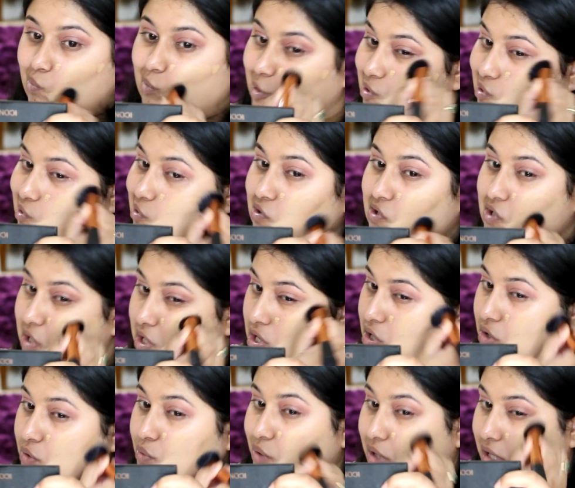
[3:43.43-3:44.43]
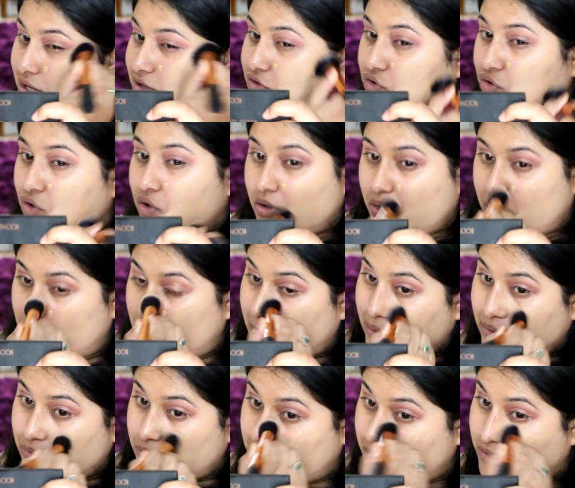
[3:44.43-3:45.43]
because when I saw,
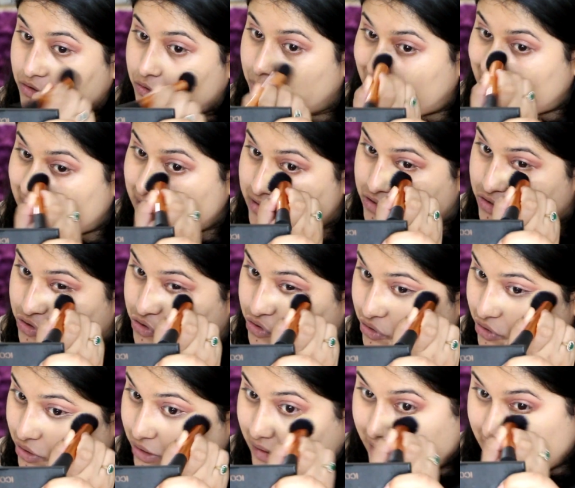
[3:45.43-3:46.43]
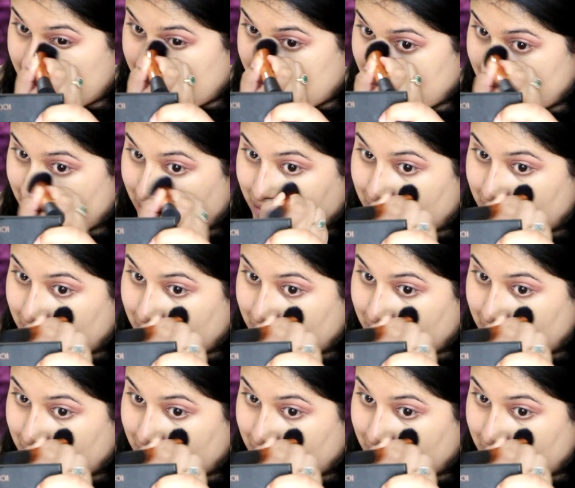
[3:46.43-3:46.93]
okay, so it smells really,